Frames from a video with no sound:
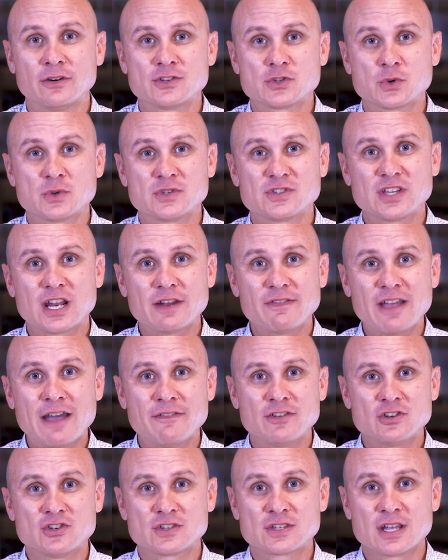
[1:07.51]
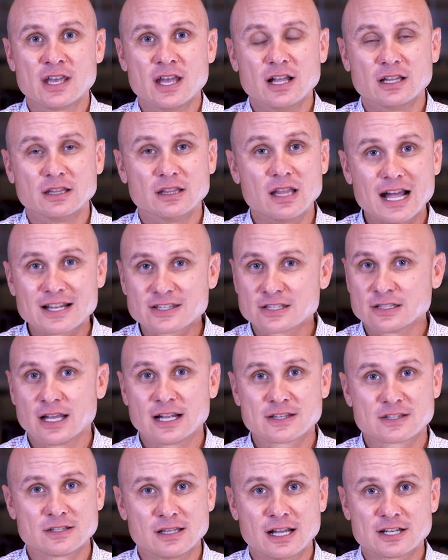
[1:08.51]
And so, instead of having just lots and
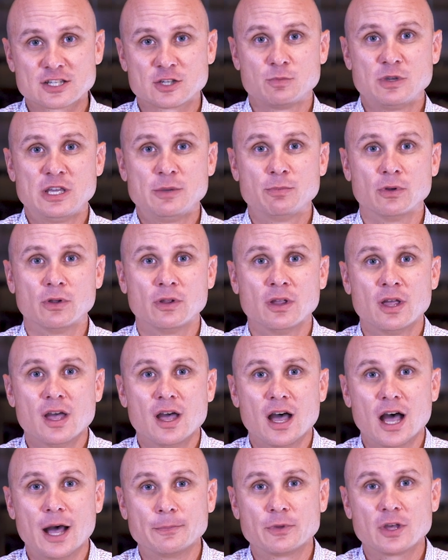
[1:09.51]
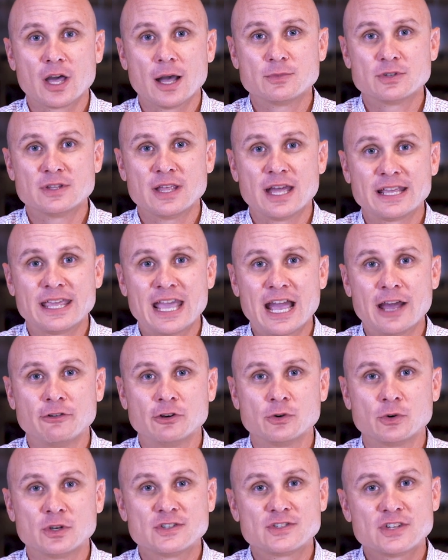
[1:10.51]
lots and lots of people um, come to that
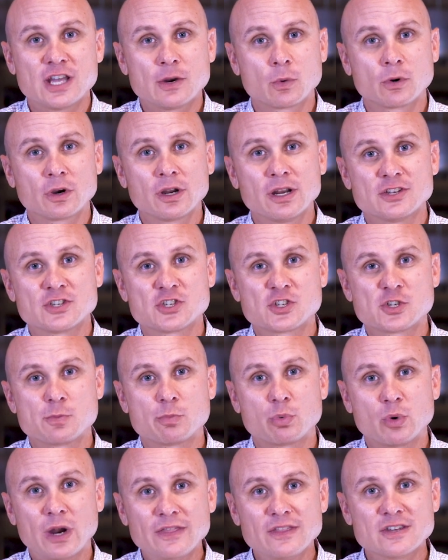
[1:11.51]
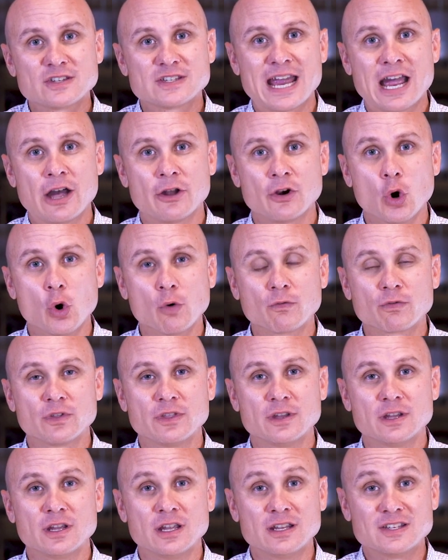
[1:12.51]
gathering, instead, we're going to spread this out over
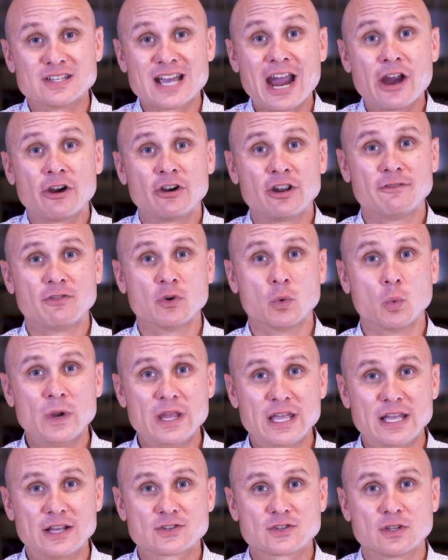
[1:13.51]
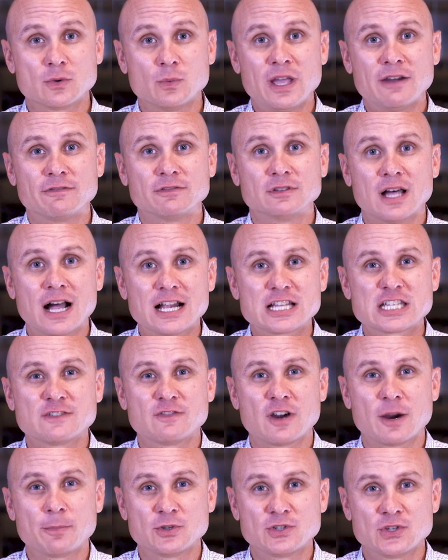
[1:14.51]
the entirety of the week so that we have lots
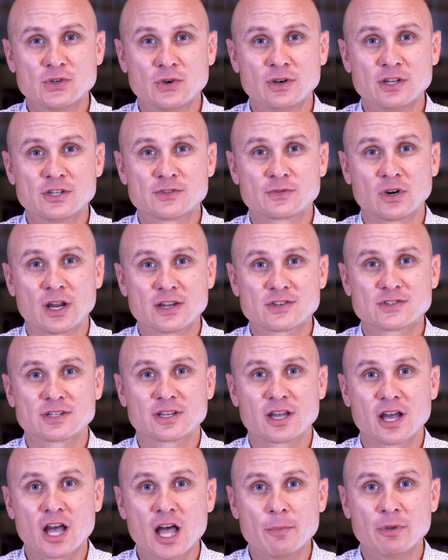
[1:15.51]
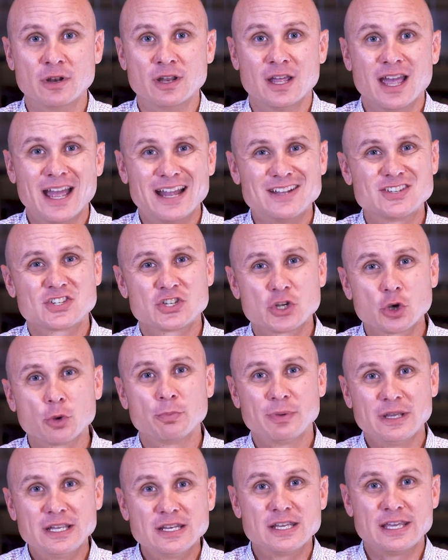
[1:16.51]
of opportunities for us to come and, and still
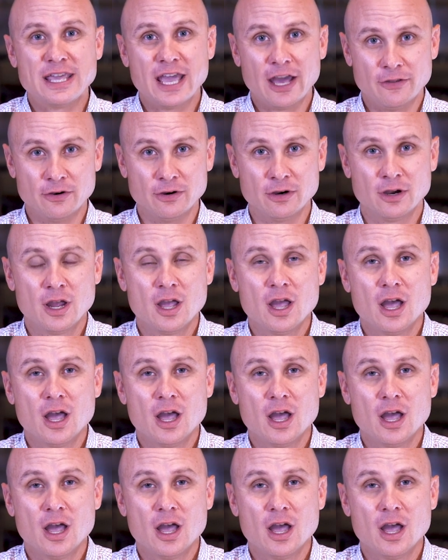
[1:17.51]
be together.